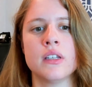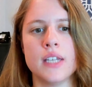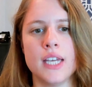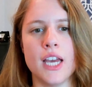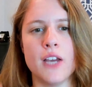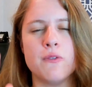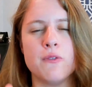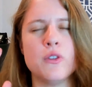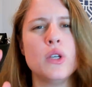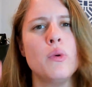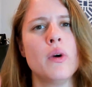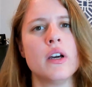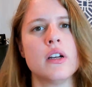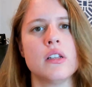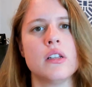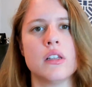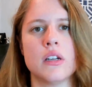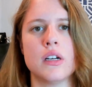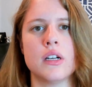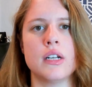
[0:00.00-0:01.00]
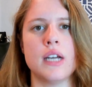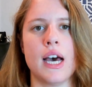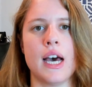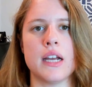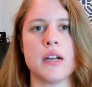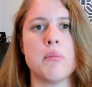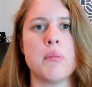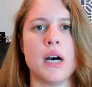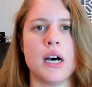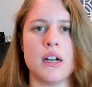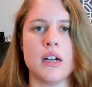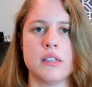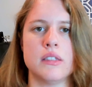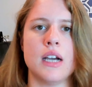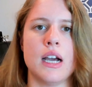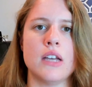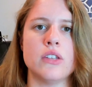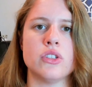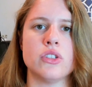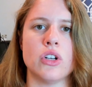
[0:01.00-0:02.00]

If you want to learn how to monetize your